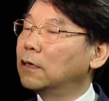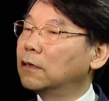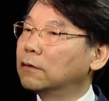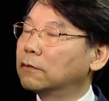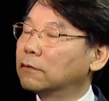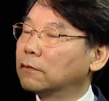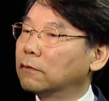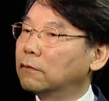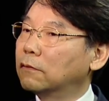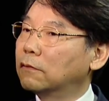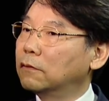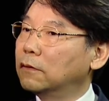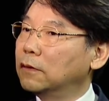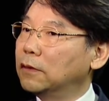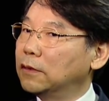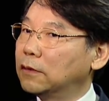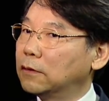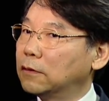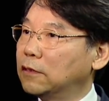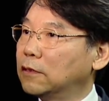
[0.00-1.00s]
So
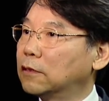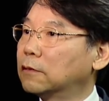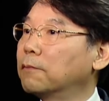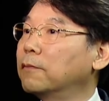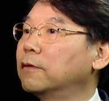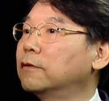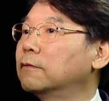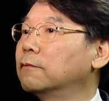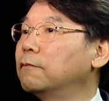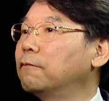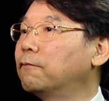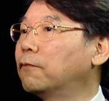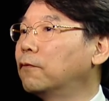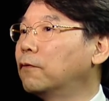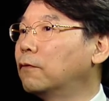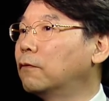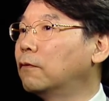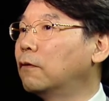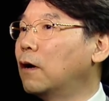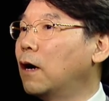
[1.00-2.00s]
it's responsible
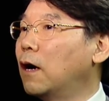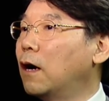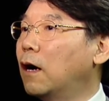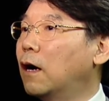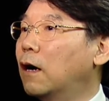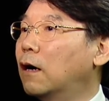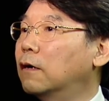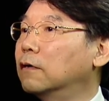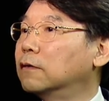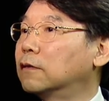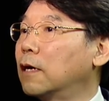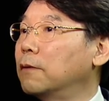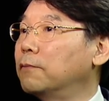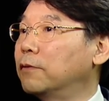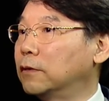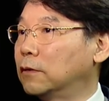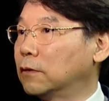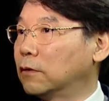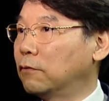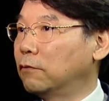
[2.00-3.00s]
for
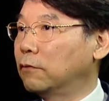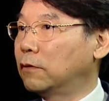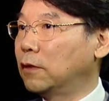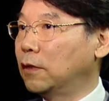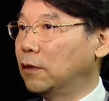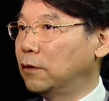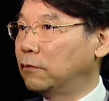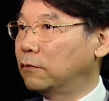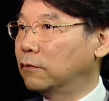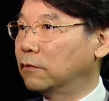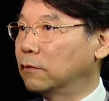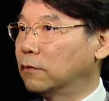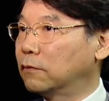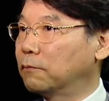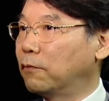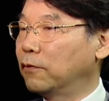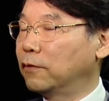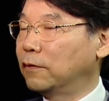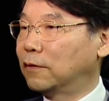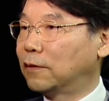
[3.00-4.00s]
cybersecurity issues.
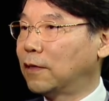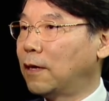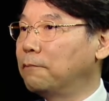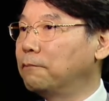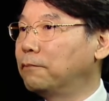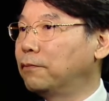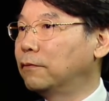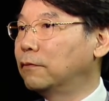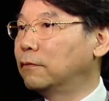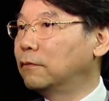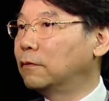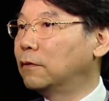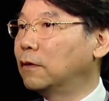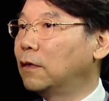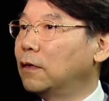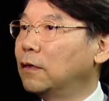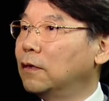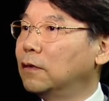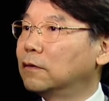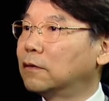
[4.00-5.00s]
For example,
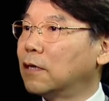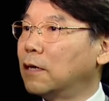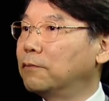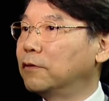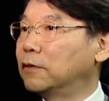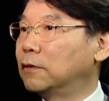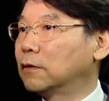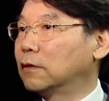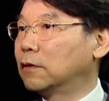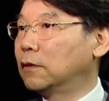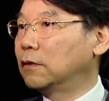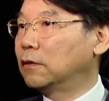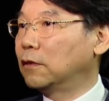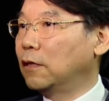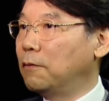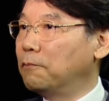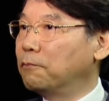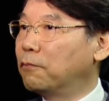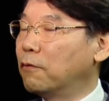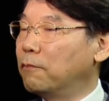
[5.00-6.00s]
cybersecurity
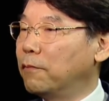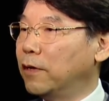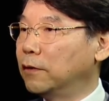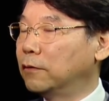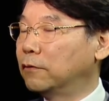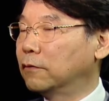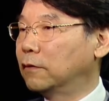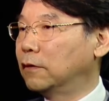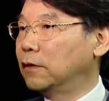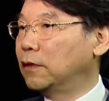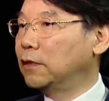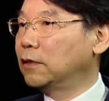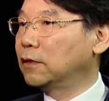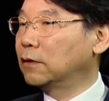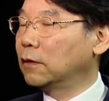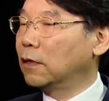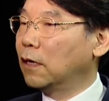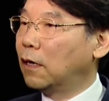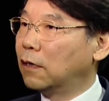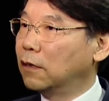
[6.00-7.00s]
information
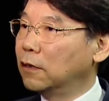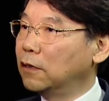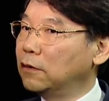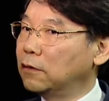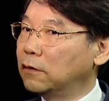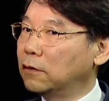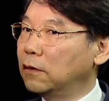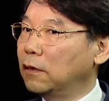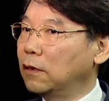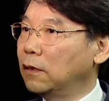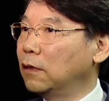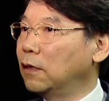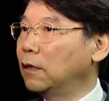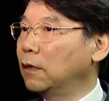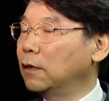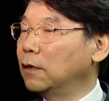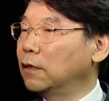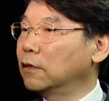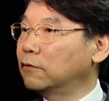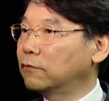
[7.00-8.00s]
is
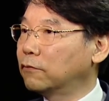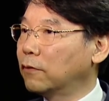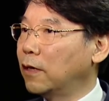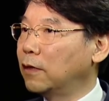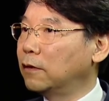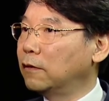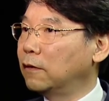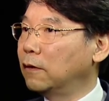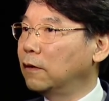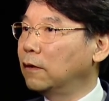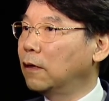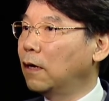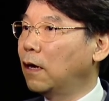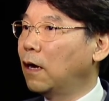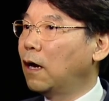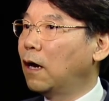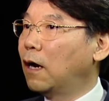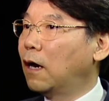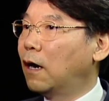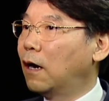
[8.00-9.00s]
exchange
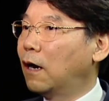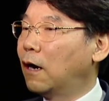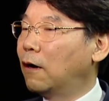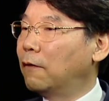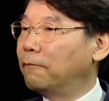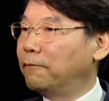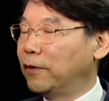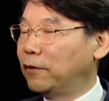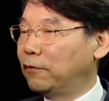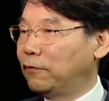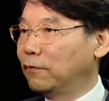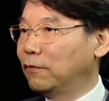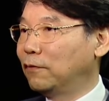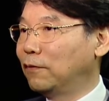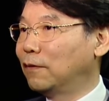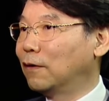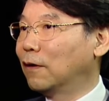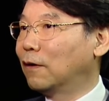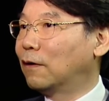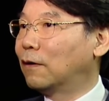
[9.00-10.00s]

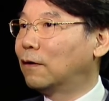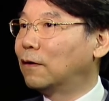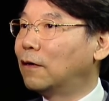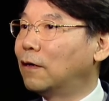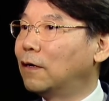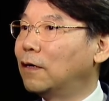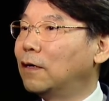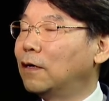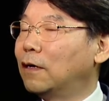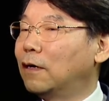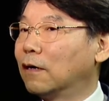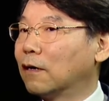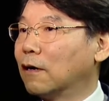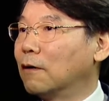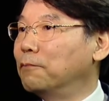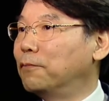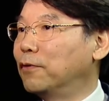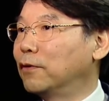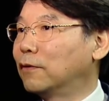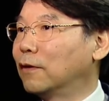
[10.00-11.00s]
between the
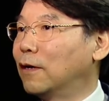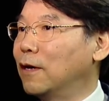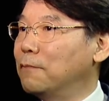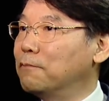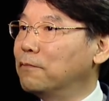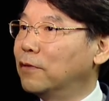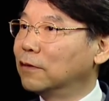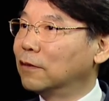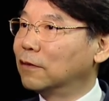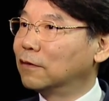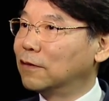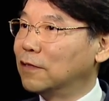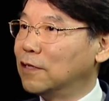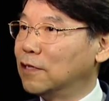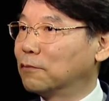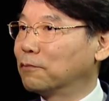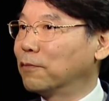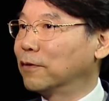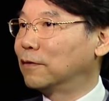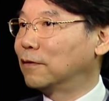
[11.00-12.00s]
computer emergency
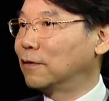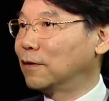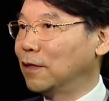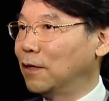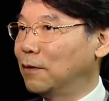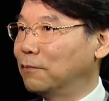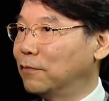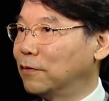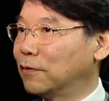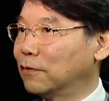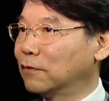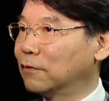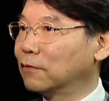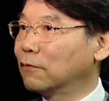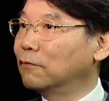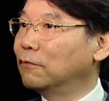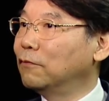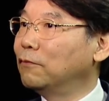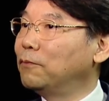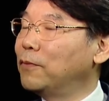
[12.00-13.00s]
response teams.
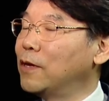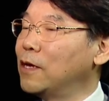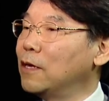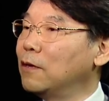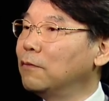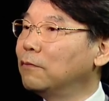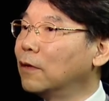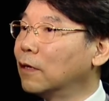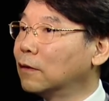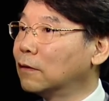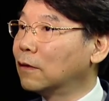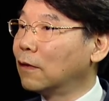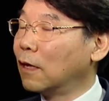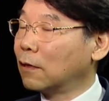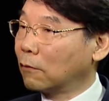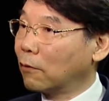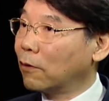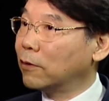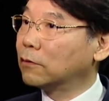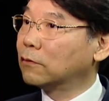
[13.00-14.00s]
We believe that the
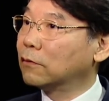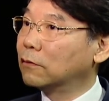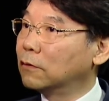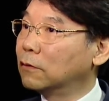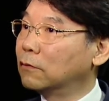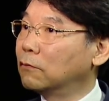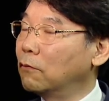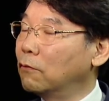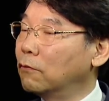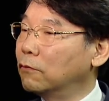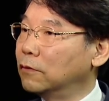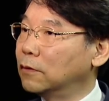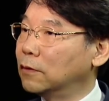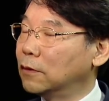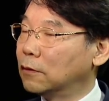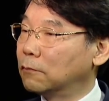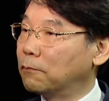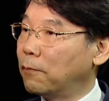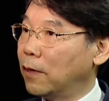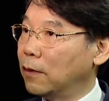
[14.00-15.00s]
question rules
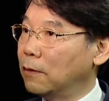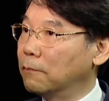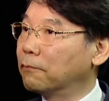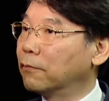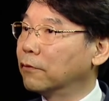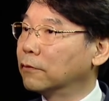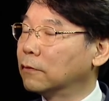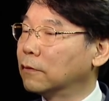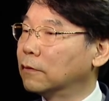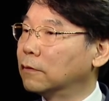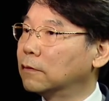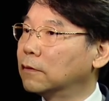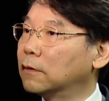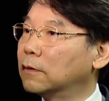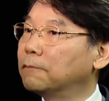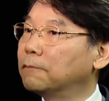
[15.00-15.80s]
is very important.